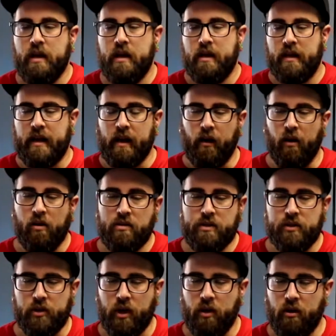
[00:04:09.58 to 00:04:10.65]
They
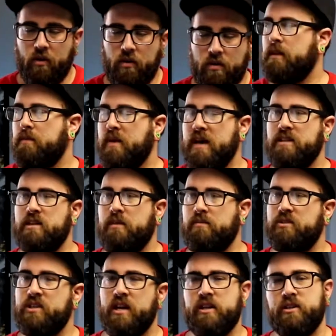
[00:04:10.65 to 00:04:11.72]
also, the past couple
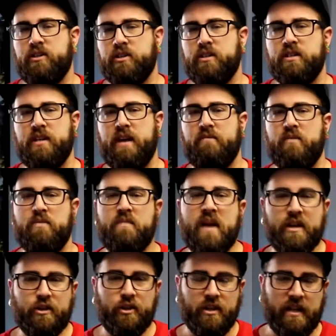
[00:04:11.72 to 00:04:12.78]
sessions, have been
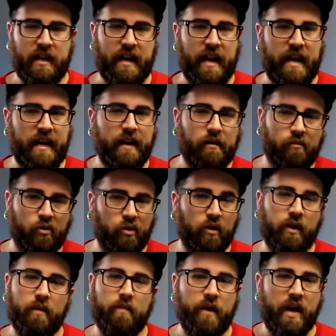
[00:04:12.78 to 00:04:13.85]
mentioning an animal
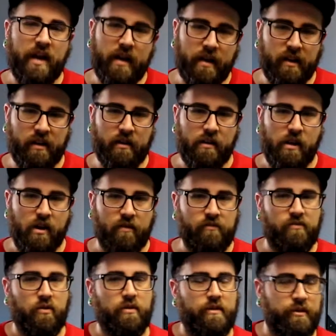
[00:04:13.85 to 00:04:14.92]
companion
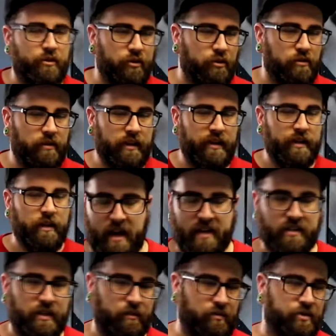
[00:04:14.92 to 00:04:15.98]
for the druid
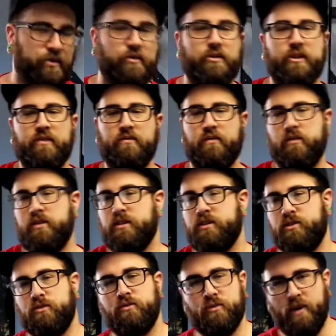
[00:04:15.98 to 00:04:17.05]
as they were searching for
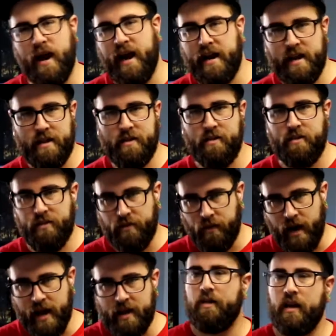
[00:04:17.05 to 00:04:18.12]
this dragon
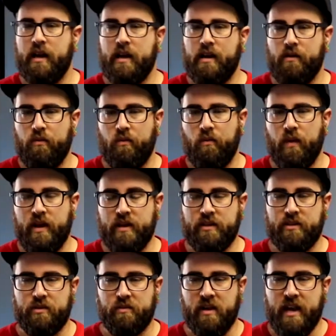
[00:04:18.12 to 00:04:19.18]
threat. They went
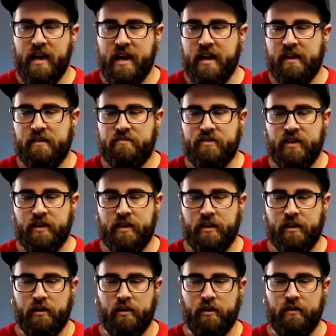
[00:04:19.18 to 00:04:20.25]
into some caves,
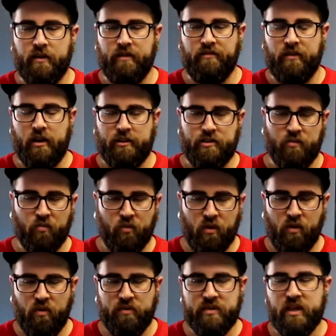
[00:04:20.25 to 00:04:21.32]
they fought some
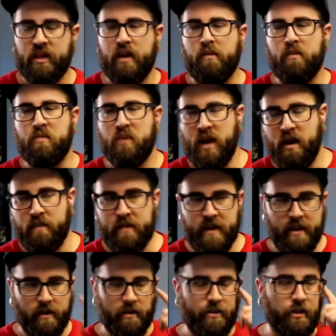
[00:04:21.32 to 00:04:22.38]
wolves and a couple brown
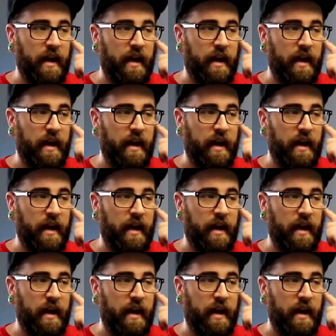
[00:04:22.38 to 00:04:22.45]
bears,